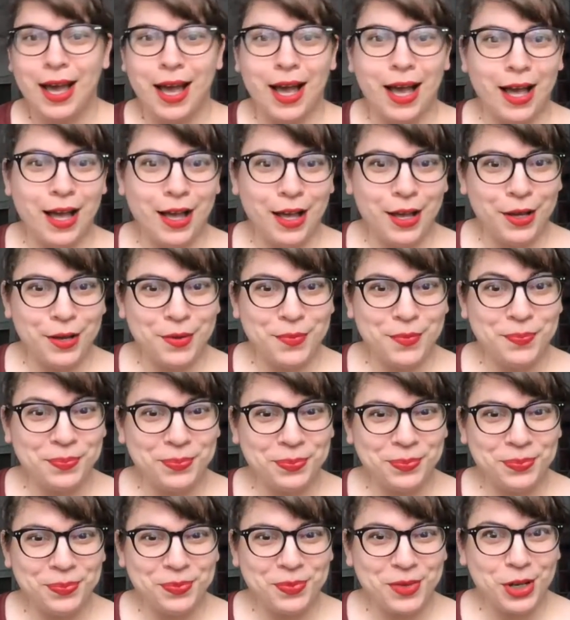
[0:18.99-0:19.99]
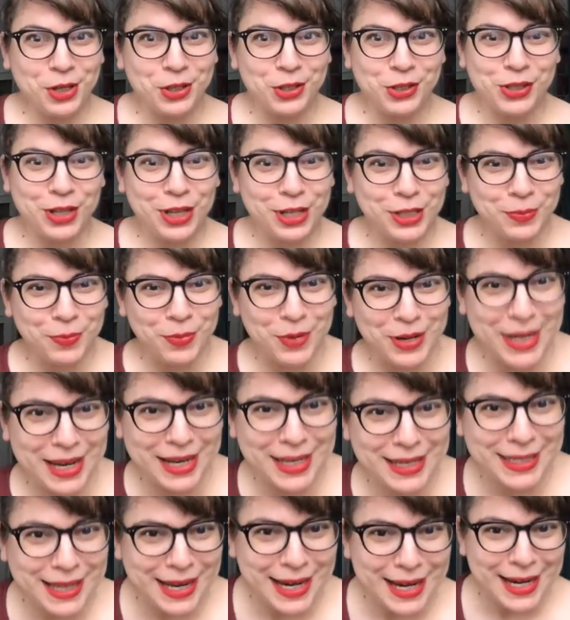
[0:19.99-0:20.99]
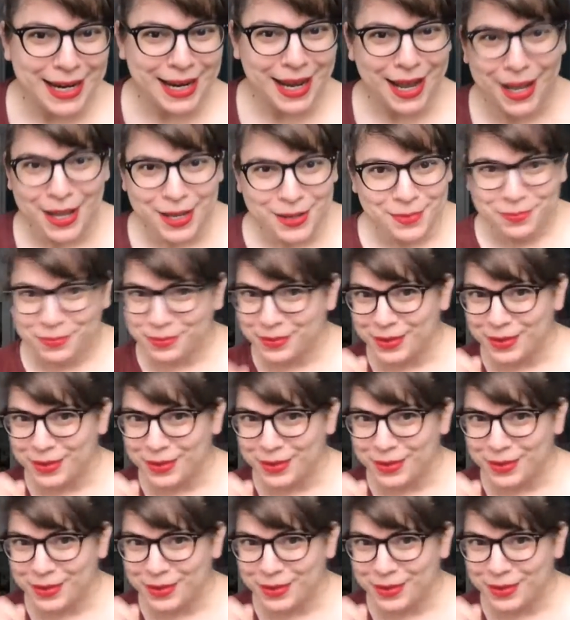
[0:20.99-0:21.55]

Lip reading: So that's pretty exciting, huh?